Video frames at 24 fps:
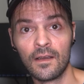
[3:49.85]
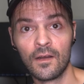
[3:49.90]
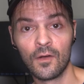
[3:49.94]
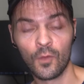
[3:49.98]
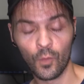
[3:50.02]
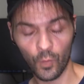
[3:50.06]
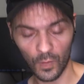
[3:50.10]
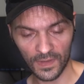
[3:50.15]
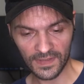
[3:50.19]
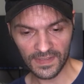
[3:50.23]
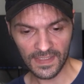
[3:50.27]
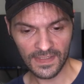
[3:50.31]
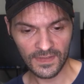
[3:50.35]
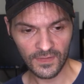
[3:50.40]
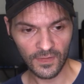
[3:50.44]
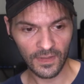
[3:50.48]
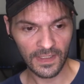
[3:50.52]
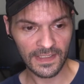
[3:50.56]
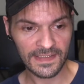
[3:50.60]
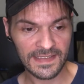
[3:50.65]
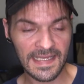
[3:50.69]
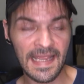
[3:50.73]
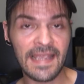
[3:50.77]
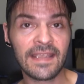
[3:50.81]
once I
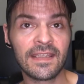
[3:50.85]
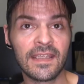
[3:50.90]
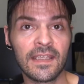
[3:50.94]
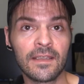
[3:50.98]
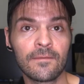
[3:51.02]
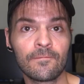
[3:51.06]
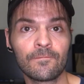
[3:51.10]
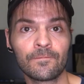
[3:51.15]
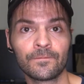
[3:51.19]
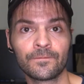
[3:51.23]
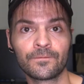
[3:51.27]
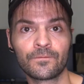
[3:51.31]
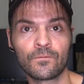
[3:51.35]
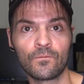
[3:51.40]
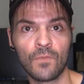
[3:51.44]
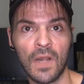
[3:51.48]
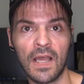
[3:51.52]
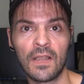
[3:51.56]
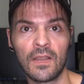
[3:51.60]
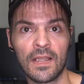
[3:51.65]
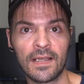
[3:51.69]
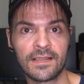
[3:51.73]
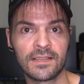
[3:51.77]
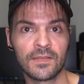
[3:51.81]
started taking my
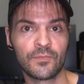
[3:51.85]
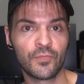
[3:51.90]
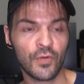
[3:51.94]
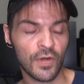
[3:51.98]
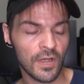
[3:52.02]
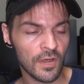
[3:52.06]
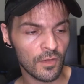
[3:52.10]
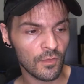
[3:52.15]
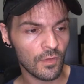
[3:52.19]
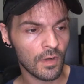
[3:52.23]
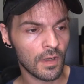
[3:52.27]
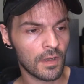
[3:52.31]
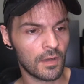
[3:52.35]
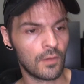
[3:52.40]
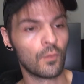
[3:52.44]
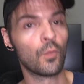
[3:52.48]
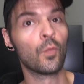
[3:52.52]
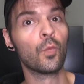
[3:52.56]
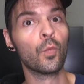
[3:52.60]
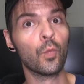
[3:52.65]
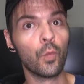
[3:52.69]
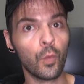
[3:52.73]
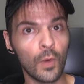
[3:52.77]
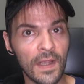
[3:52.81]
Lexapro
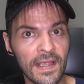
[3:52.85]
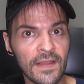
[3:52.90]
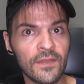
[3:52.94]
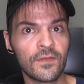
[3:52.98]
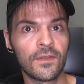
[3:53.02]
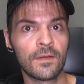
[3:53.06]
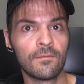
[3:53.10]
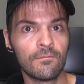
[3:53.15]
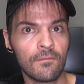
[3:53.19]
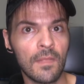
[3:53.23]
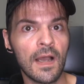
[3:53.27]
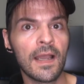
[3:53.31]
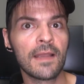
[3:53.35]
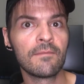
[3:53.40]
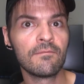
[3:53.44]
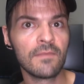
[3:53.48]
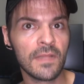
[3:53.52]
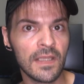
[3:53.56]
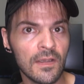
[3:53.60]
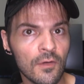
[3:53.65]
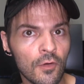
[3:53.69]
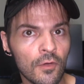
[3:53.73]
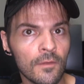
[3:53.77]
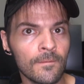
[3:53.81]
with my
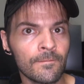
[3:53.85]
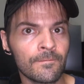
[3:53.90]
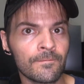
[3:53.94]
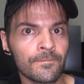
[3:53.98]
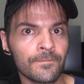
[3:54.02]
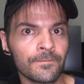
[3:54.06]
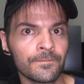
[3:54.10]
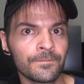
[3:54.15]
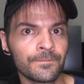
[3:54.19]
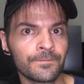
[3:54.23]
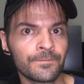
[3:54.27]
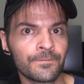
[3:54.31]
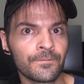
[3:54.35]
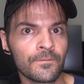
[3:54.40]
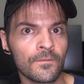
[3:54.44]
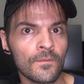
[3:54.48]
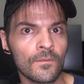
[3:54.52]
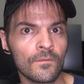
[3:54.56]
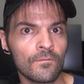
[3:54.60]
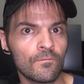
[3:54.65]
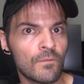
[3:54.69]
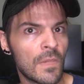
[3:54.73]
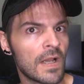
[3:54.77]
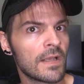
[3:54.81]
meal,
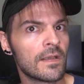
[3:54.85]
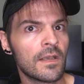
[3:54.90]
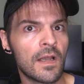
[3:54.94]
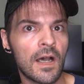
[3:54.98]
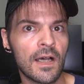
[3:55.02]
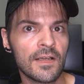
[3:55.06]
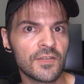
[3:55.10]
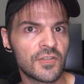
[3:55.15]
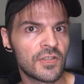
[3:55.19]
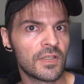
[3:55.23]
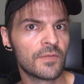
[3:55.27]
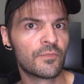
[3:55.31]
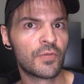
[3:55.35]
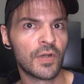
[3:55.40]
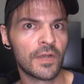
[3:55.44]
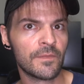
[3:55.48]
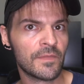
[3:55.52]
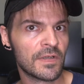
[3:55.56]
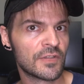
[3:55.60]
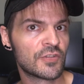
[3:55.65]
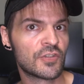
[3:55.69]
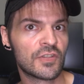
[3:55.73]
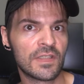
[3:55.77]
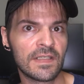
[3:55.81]
my nausea pretty
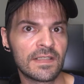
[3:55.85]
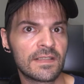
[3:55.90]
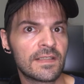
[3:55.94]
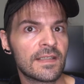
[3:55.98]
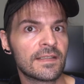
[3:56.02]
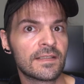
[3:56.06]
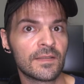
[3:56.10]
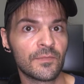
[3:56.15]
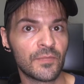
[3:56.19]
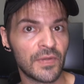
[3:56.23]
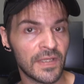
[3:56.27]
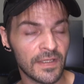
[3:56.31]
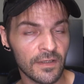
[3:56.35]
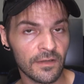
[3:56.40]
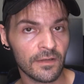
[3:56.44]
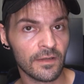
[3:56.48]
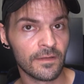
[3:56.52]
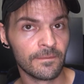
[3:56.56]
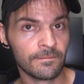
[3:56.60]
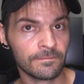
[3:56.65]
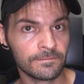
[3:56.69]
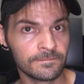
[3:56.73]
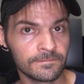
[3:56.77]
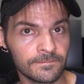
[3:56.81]
much just disappeared.
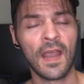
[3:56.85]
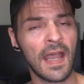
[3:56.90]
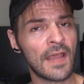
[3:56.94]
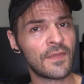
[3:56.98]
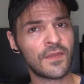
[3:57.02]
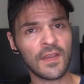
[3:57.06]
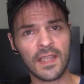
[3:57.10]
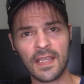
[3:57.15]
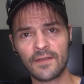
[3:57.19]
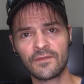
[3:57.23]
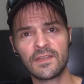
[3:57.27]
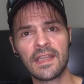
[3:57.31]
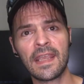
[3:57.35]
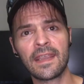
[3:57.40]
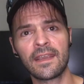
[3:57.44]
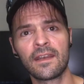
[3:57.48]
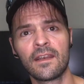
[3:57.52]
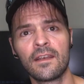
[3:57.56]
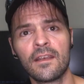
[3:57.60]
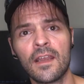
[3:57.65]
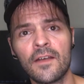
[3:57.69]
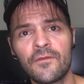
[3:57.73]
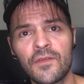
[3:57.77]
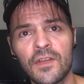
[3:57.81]
I think I've taken
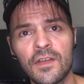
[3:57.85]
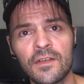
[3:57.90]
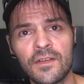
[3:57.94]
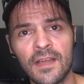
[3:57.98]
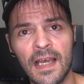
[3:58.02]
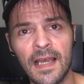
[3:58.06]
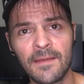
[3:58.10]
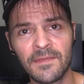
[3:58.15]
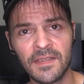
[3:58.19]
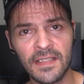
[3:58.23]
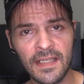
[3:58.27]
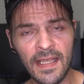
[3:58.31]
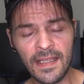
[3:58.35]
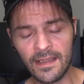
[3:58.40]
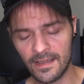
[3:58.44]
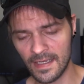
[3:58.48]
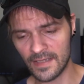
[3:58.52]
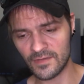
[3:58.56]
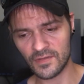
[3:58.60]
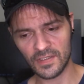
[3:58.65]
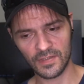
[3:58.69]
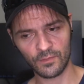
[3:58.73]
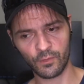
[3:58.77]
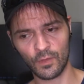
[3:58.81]
enough of your time today. I
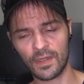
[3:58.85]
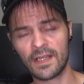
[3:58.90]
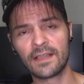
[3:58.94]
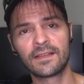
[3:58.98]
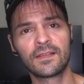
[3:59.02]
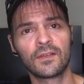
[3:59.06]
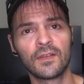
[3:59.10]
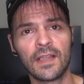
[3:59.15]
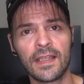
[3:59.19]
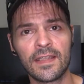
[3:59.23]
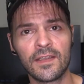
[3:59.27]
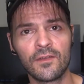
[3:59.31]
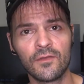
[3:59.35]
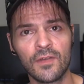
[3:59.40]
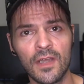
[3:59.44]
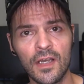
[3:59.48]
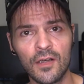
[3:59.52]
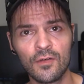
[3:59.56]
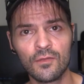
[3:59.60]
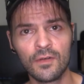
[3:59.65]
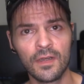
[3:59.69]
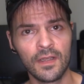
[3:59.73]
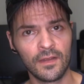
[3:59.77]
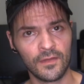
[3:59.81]
just wanted to let you
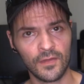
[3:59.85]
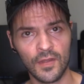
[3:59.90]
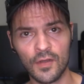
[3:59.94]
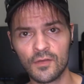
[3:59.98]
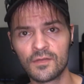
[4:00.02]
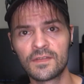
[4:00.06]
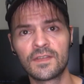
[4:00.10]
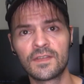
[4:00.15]
know those